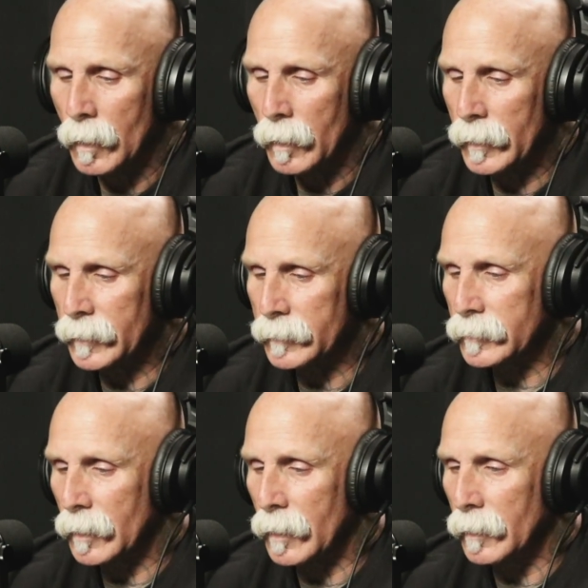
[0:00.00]
And it's
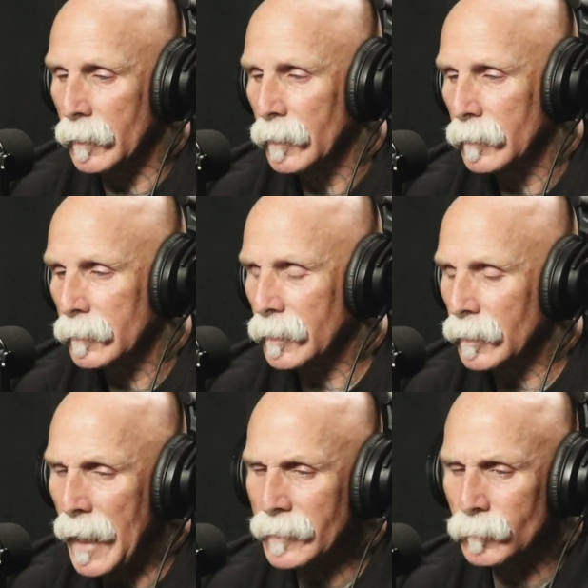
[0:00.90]
the
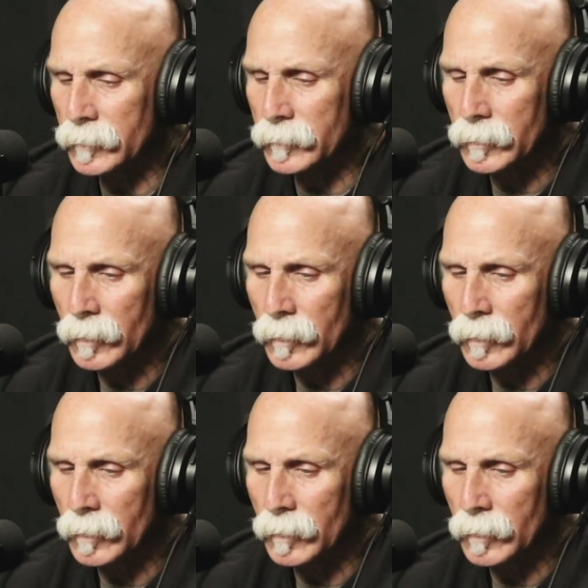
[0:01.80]
class was,